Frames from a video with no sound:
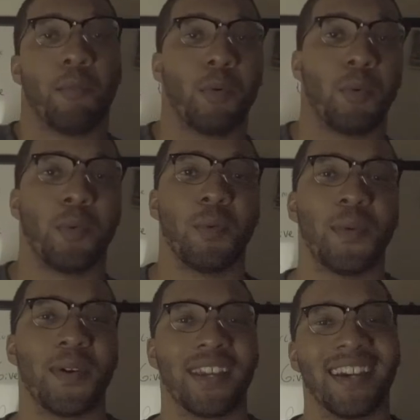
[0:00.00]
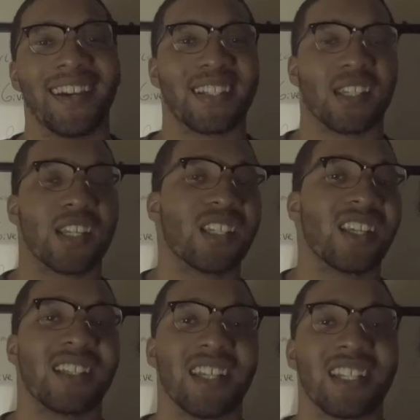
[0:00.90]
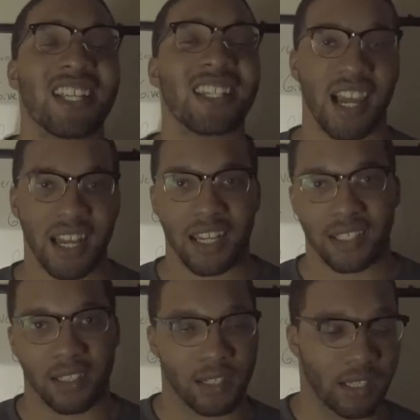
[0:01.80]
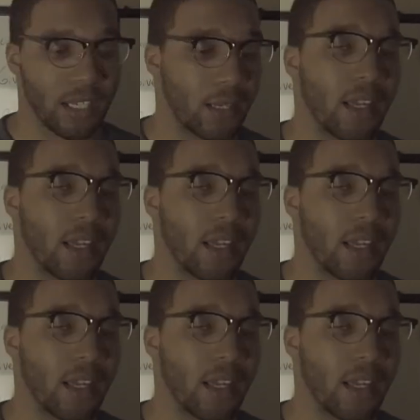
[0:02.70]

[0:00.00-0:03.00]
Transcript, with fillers: ooh, you know, it's it's it's it's a challenging thing.